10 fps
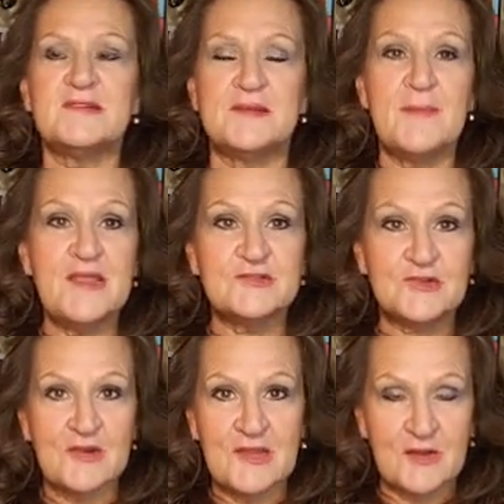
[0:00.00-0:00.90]
but to make
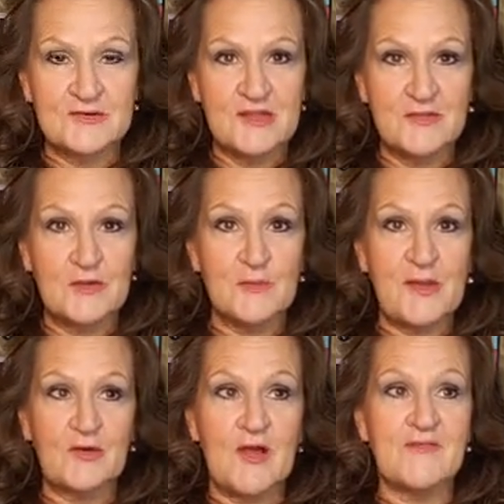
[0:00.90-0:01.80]
sure and guarantee that you're
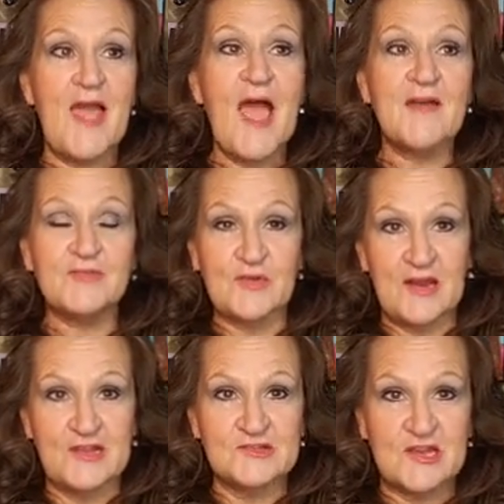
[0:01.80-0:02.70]
better off after
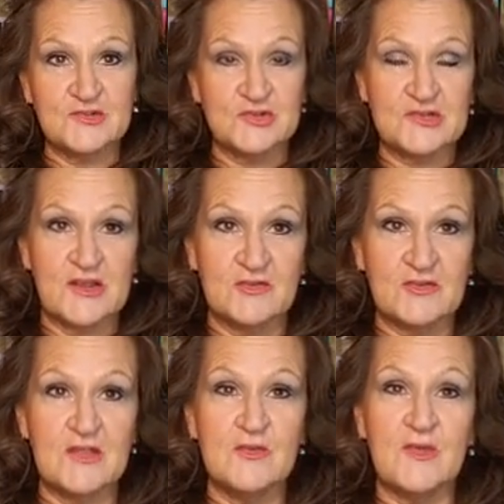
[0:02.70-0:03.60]
any change or challenge
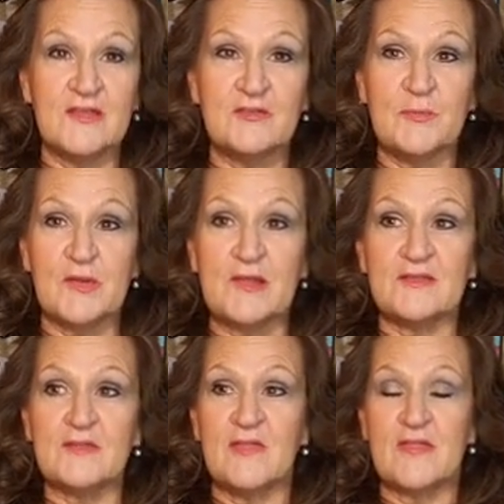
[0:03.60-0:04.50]
that you
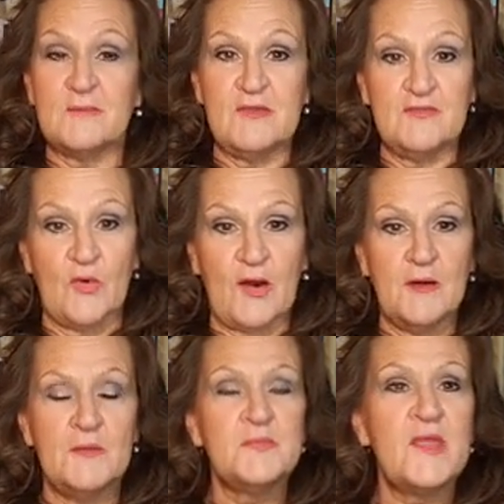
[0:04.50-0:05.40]
experience than
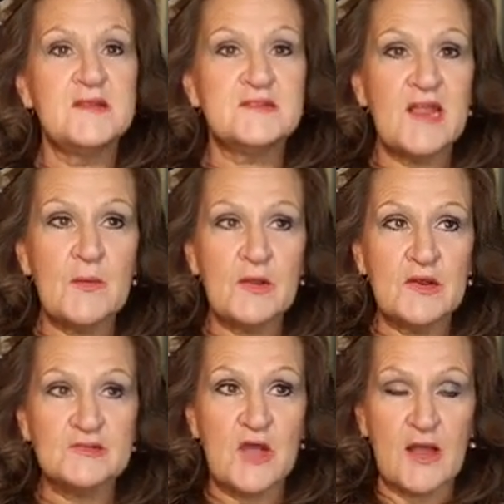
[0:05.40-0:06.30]
before. Today we're
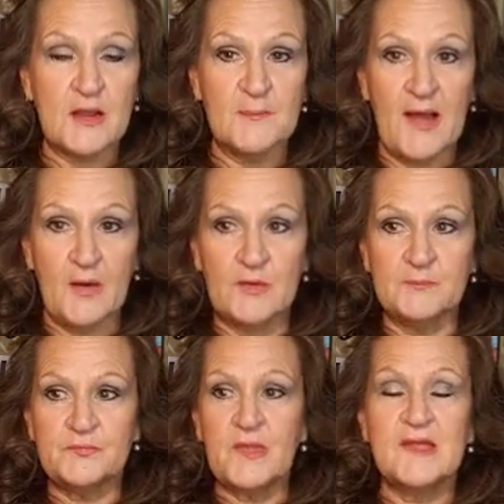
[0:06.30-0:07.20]
going to talk
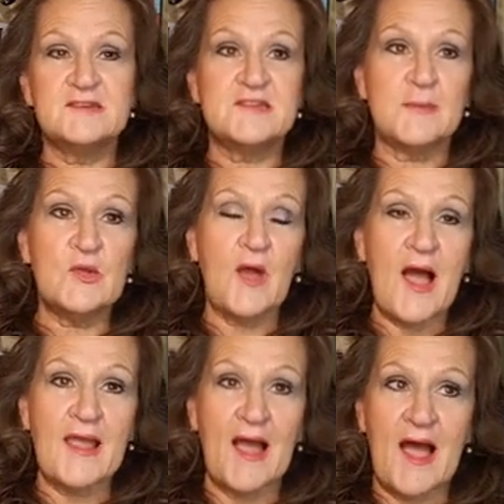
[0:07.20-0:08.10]
about
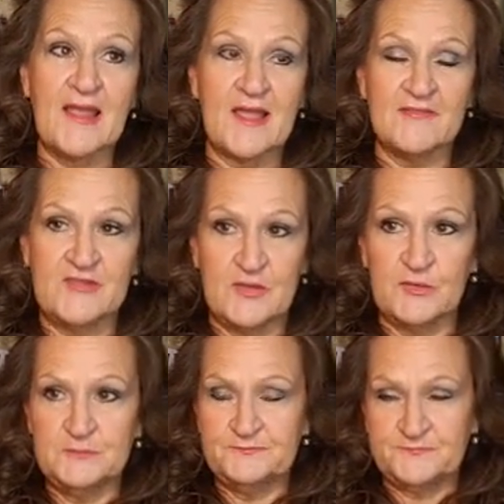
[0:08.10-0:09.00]
WIIFU.